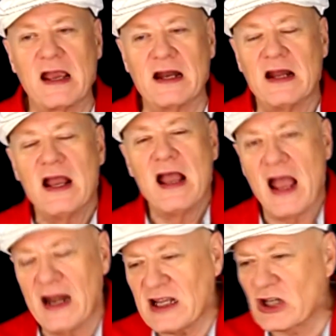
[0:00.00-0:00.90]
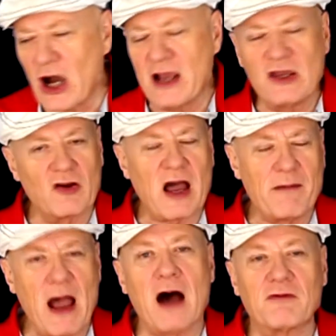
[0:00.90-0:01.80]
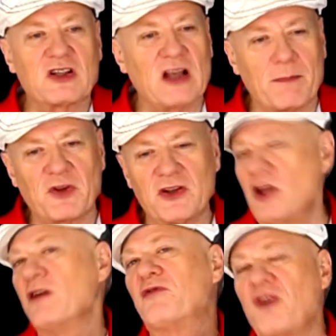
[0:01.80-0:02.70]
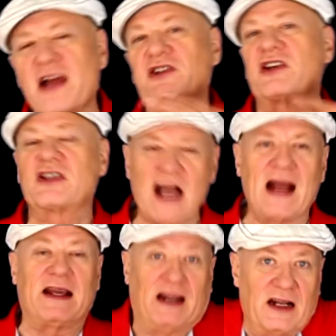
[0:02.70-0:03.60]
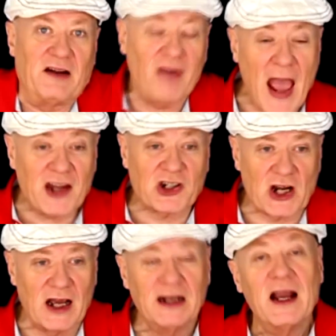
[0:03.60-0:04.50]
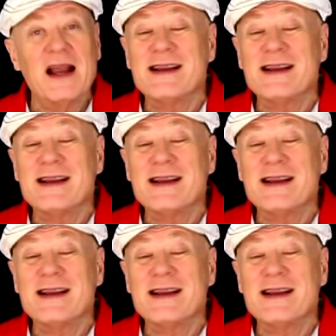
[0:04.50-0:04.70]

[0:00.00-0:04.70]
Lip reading: And it's hard. You come out with something new, fresh, exciting, and innovation.